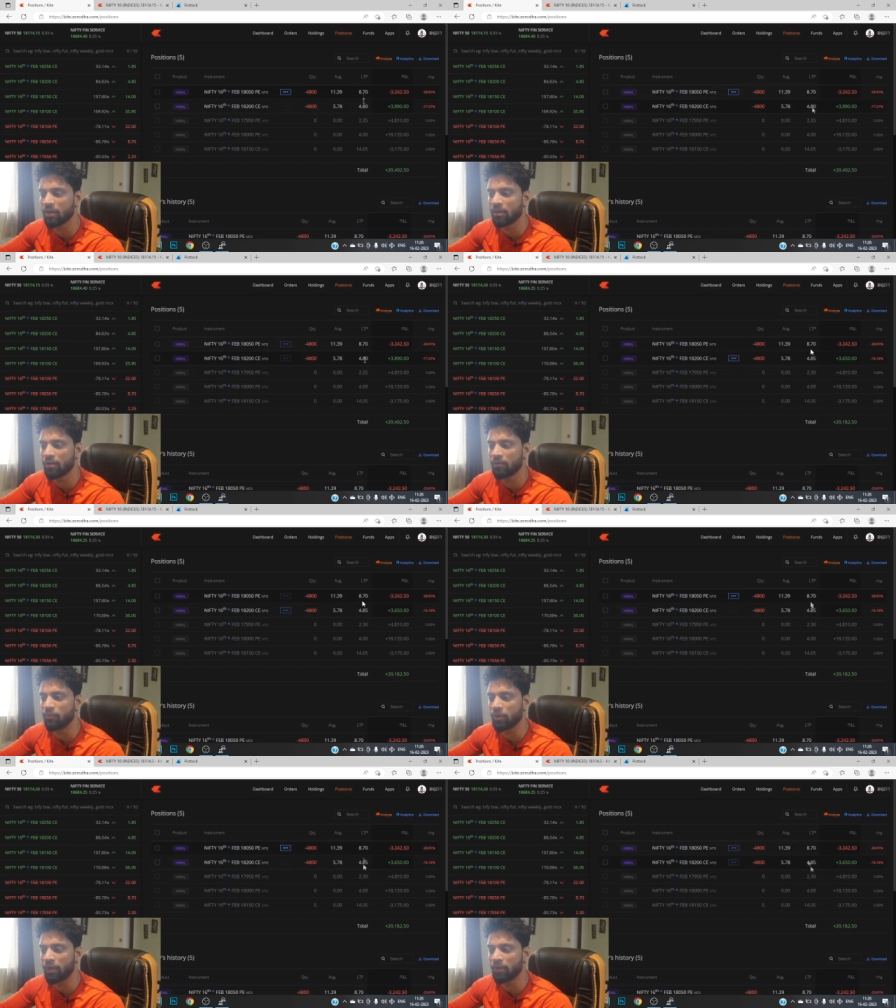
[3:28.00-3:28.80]

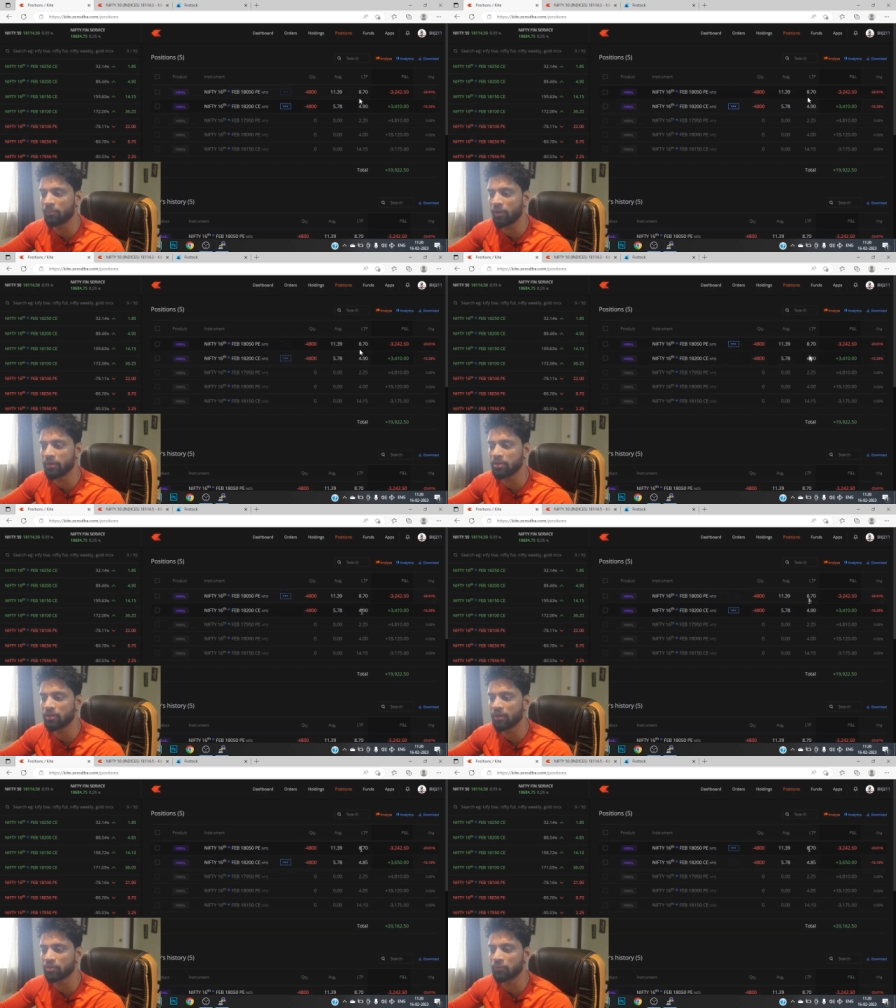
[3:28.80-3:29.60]
14 points here.
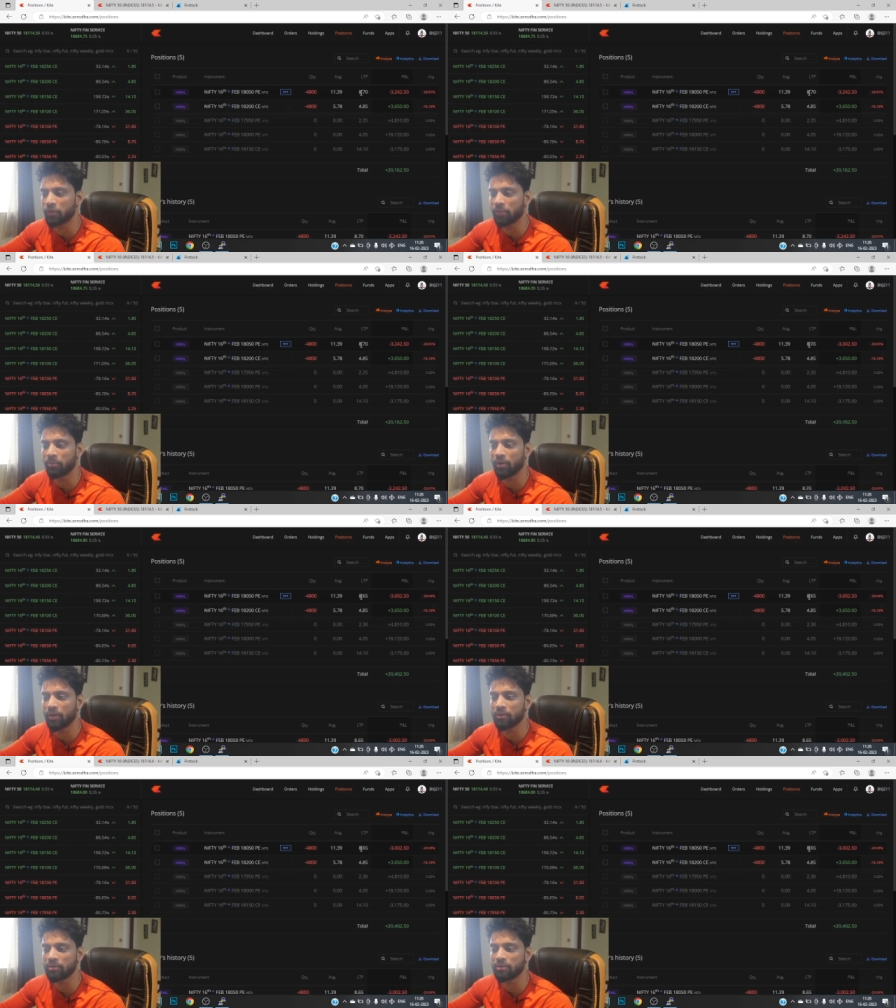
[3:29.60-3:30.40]
So 14
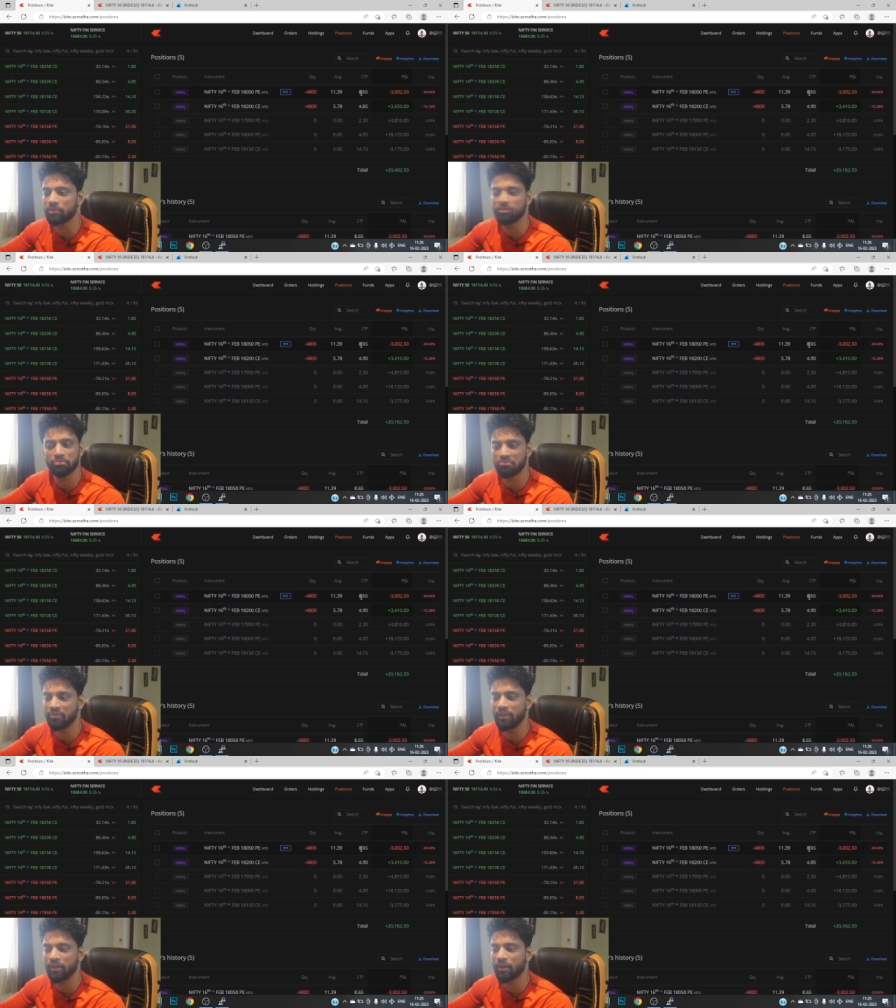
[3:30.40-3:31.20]
points
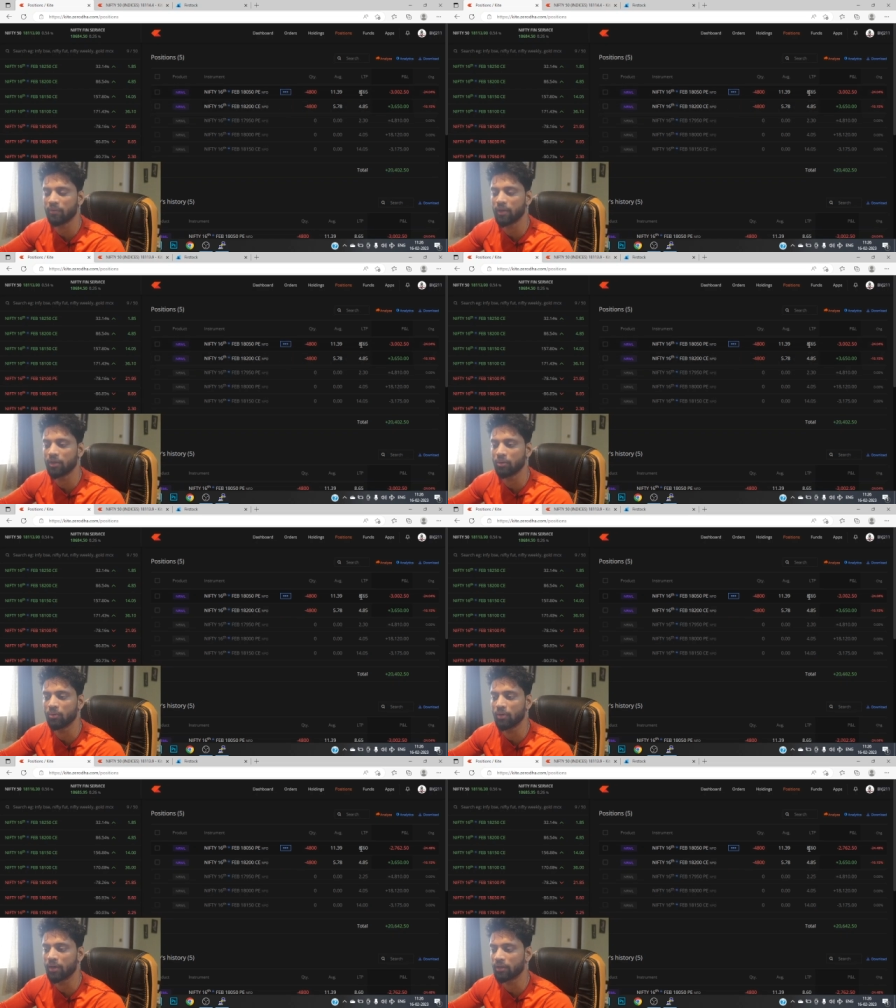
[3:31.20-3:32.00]
will equate to
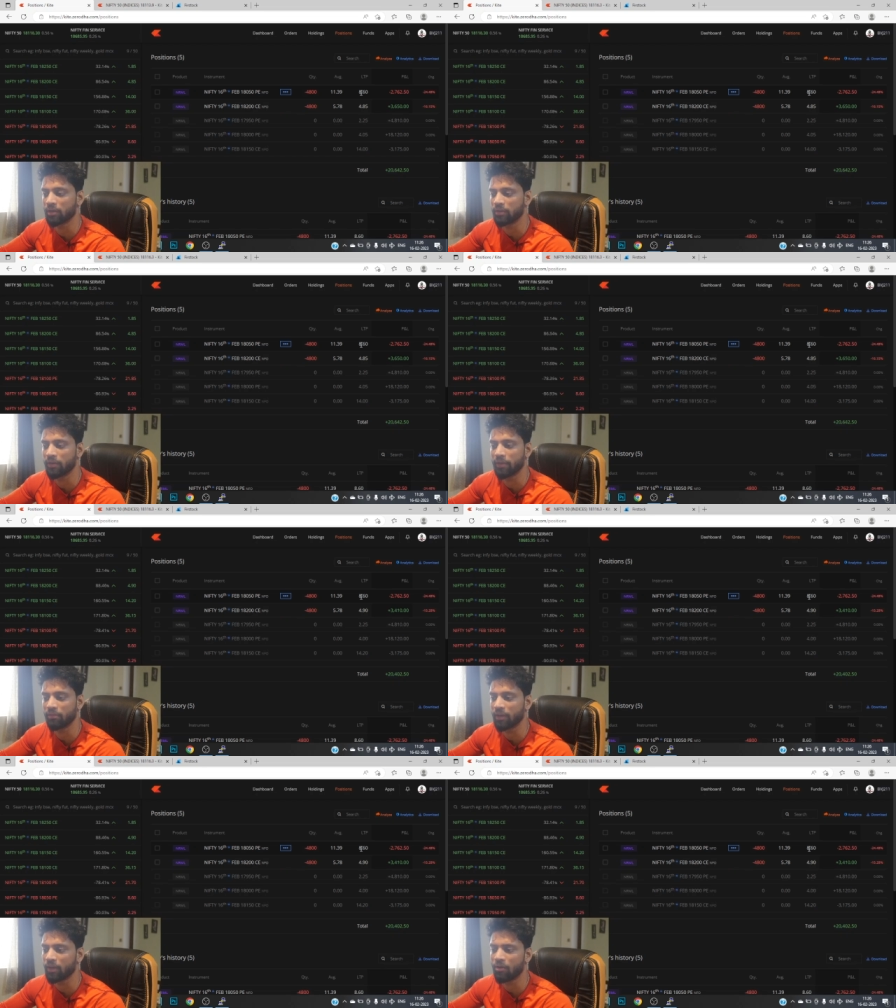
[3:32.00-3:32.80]
another
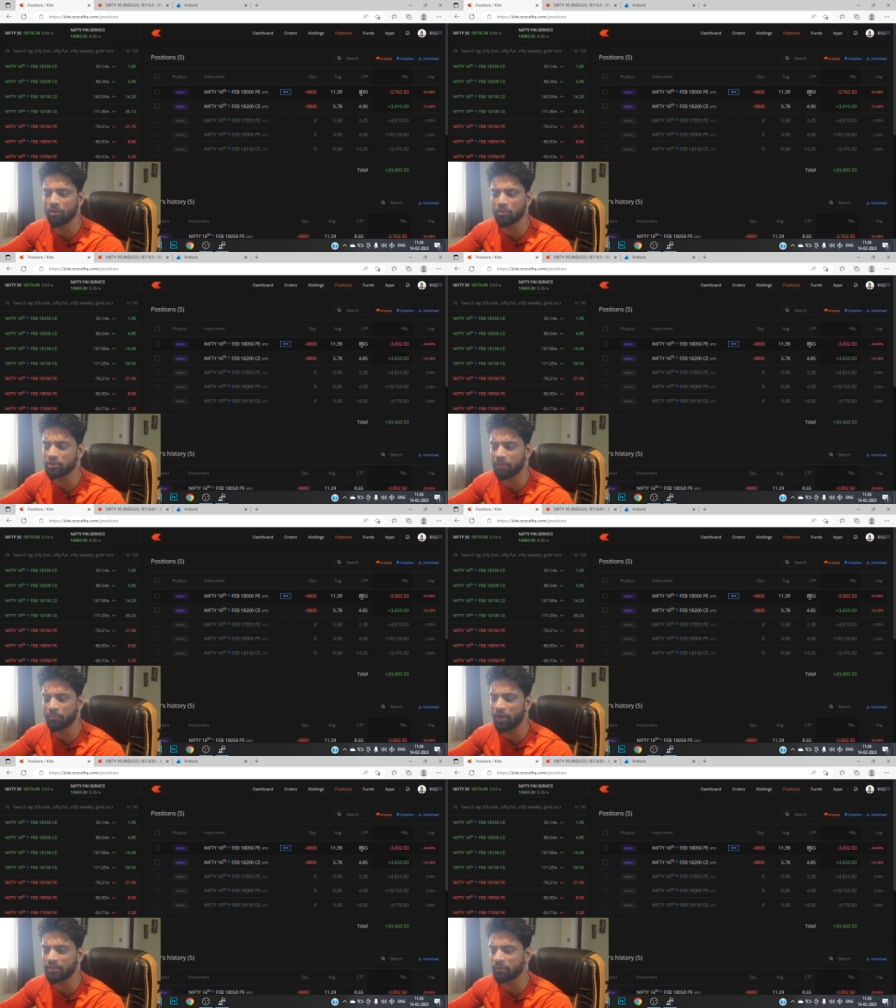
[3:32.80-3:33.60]
75k, almost like
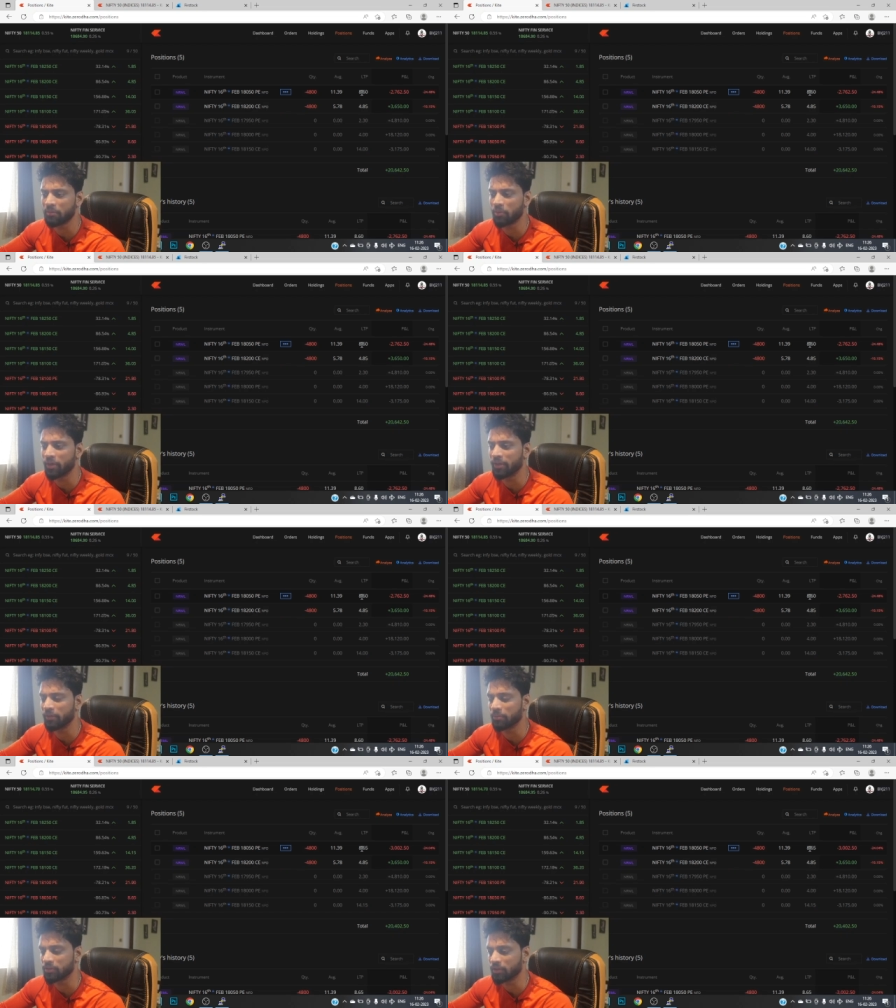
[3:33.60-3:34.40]
0.7,
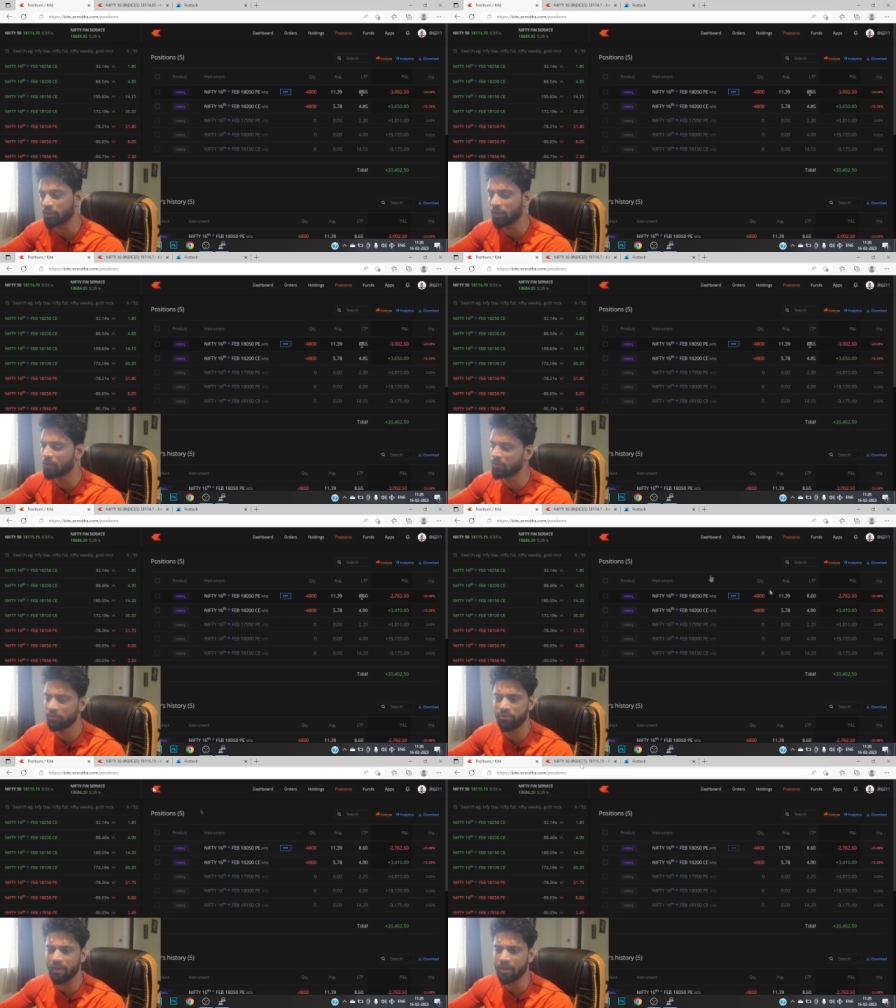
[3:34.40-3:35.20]
0.8%.
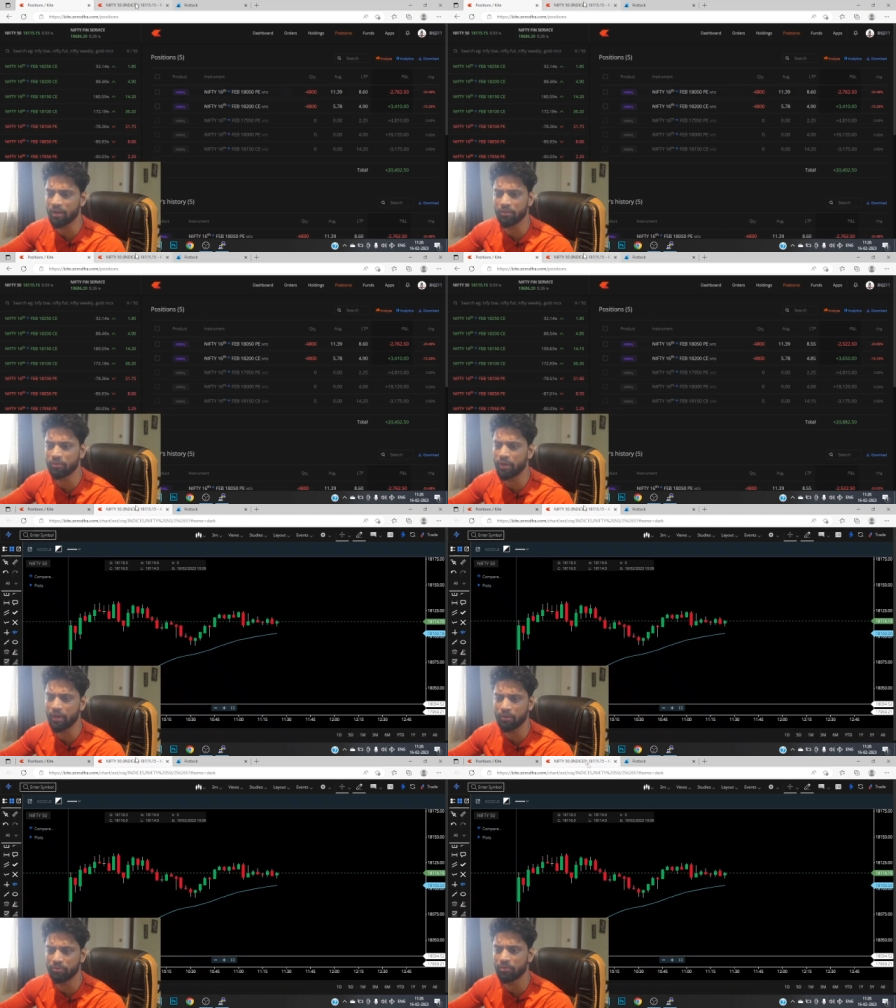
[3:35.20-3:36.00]
Fair enough, good
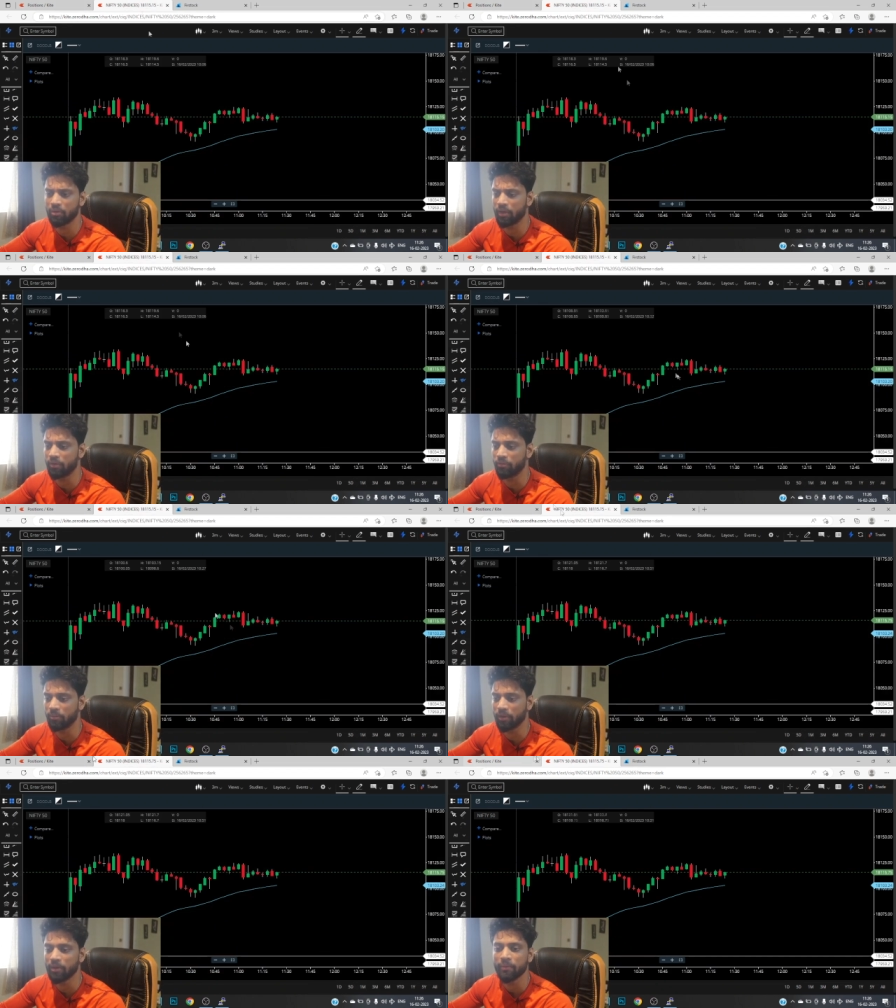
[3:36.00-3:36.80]
enough for me.
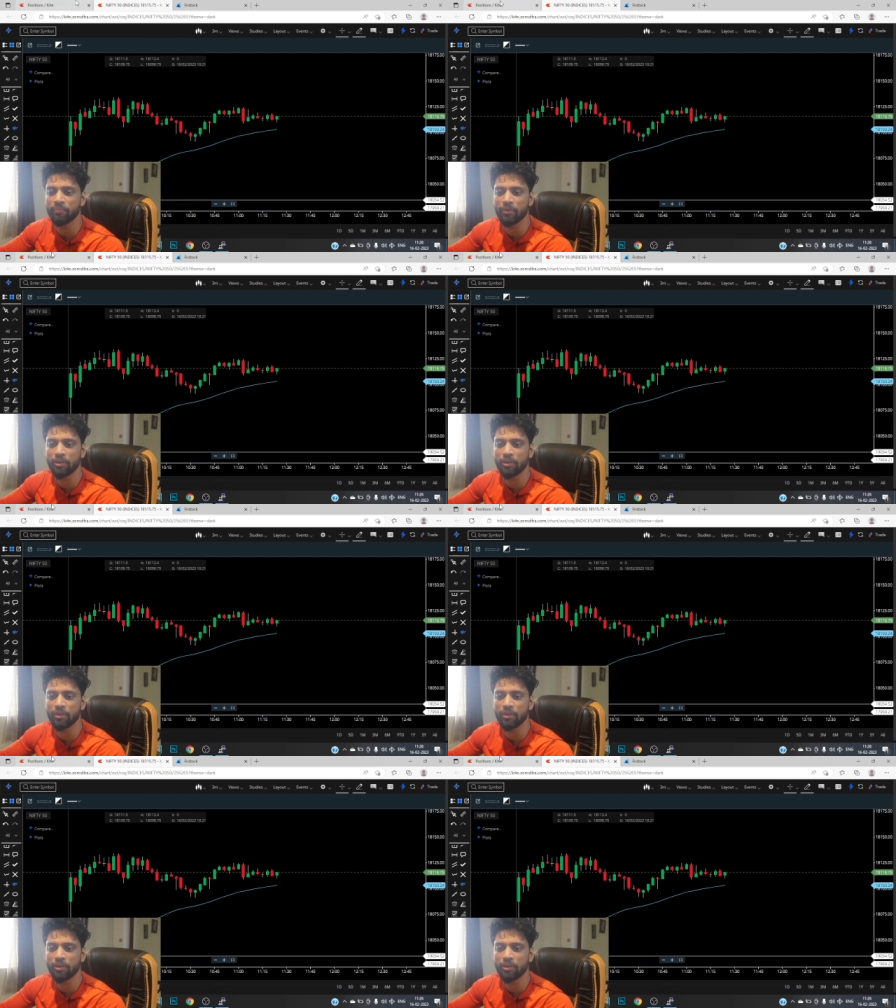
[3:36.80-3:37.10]
So